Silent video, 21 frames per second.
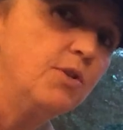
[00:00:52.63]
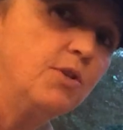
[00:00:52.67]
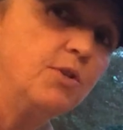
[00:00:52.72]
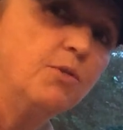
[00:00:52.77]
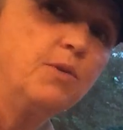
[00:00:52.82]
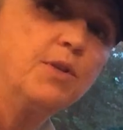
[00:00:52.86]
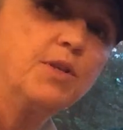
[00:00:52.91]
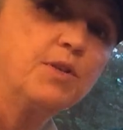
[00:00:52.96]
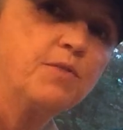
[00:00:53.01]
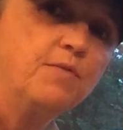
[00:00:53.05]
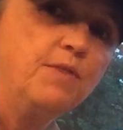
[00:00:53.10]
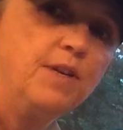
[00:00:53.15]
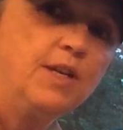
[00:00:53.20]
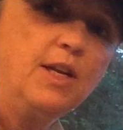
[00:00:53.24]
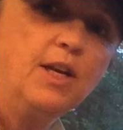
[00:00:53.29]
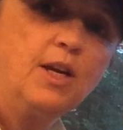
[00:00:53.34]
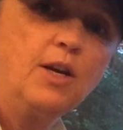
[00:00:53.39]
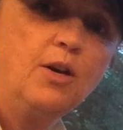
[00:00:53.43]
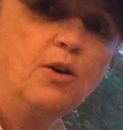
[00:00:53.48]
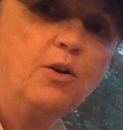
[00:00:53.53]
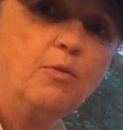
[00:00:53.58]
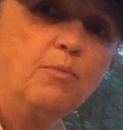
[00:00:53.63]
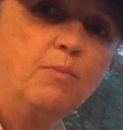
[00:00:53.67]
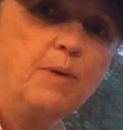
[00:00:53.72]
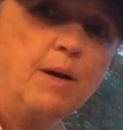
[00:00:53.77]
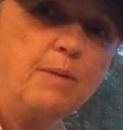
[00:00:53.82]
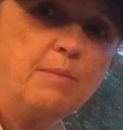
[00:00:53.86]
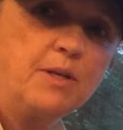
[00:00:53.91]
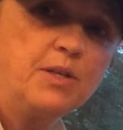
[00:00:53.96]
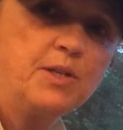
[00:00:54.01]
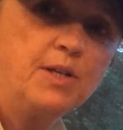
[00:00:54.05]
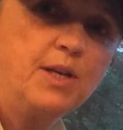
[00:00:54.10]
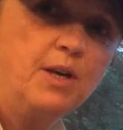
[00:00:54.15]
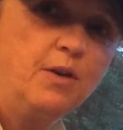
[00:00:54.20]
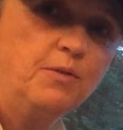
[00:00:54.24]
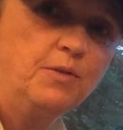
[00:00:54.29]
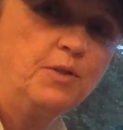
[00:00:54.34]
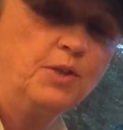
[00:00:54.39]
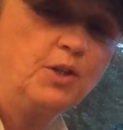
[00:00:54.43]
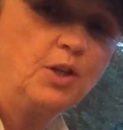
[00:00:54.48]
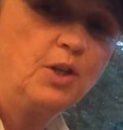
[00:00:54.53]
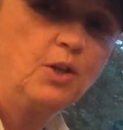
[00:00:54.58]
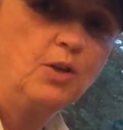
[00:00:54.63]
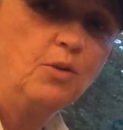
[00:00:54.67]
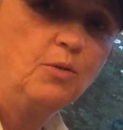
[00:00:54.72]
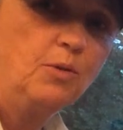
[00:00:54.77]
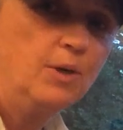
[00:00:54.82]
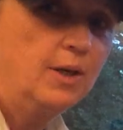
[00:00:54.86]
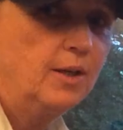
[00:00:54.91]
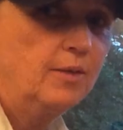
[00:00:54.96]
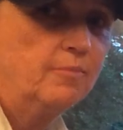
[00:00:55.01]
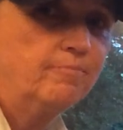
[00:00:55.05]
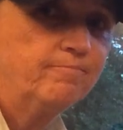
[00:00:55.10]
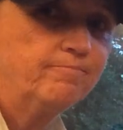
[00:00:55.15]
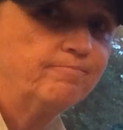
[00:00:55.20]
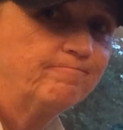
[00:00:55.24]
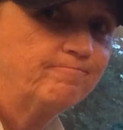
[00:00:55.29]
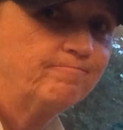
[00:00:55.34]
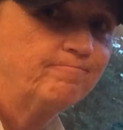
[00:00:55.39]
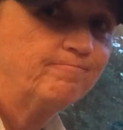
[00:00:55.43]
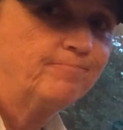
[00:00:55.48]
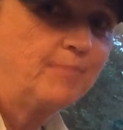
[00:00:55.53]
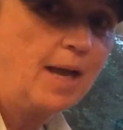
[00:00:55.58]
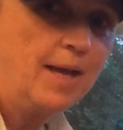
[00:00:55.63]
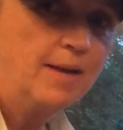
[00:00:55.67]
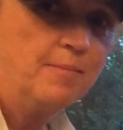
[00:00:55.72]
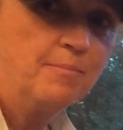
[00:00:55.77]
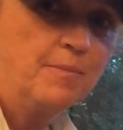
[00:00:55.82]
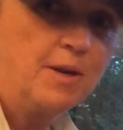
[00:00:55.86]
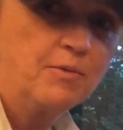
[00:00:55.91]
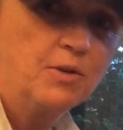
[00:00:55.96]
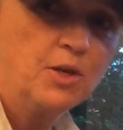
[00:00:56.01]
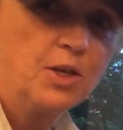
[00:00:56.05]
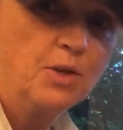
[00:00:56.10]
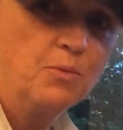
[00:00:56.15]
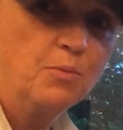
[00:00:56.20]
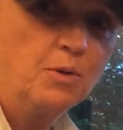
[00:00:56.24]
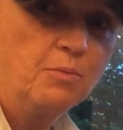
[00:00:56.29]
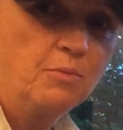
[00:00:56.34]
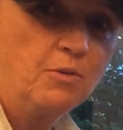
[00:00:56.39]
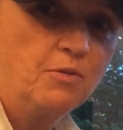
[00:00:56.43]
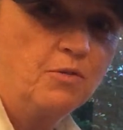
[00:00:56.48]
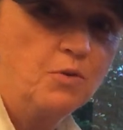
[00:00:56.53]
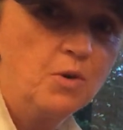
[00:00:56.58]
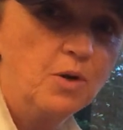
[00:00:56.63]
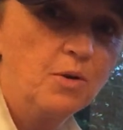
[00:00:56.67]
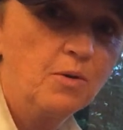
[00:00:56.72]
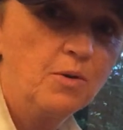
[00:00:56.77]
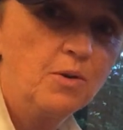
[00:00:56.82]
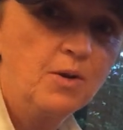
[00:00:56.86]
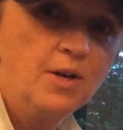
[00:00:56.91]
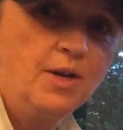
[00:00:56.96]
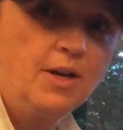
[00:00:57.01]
doing this video by myself, so I've never done one before.